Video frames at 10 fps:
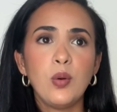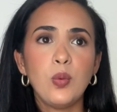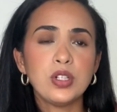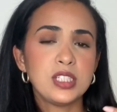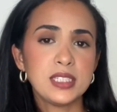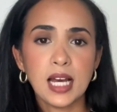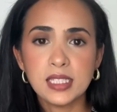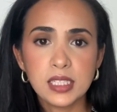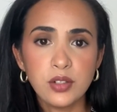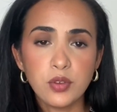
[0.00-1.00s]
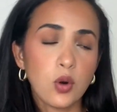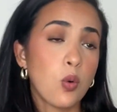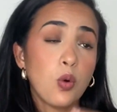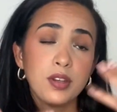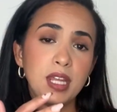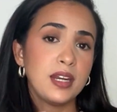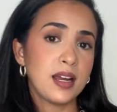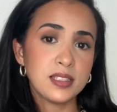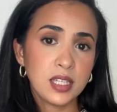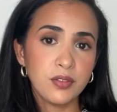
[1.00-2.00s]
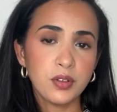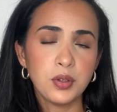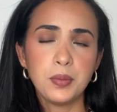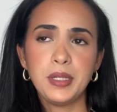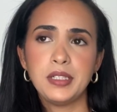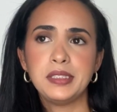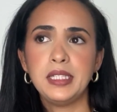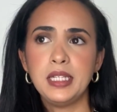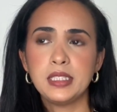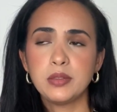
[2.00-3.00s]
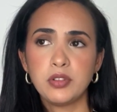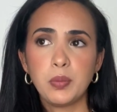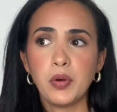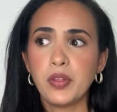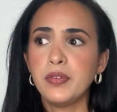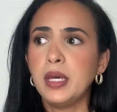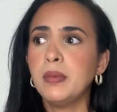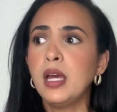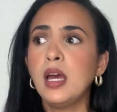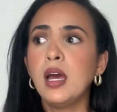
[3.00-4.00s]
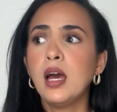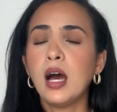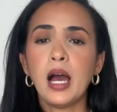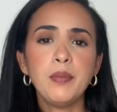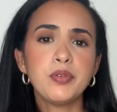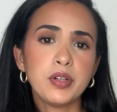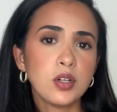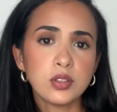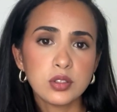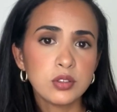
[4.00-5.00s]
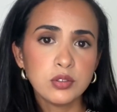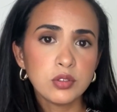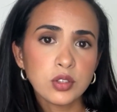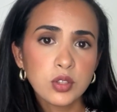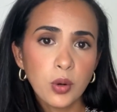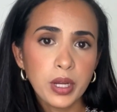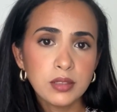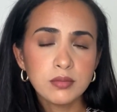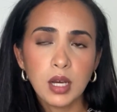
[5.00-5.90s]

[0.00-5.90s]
what she's asking for or what they're asking for, because it's for both of them, I prefer not going.